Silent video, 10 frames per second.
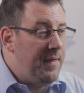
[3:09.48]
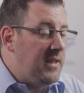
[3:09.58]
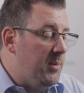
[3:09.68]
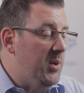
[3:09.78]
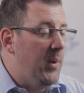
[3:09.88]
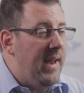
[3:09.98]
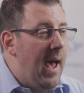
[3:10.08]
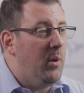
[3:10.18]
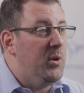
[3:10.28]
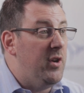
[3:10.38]
Things that we're doing
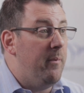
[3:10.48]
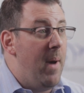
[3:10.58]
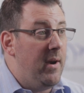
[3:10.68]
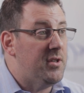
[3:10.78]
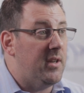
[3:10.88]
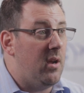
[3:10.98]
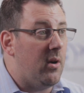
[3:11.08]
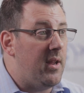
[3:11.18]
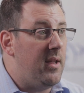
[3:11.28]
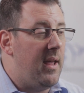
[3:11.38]
now to achieve better
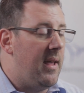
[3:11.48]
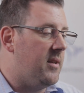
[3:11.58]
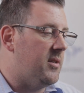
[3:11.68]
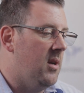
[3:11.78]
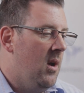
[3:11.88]
security is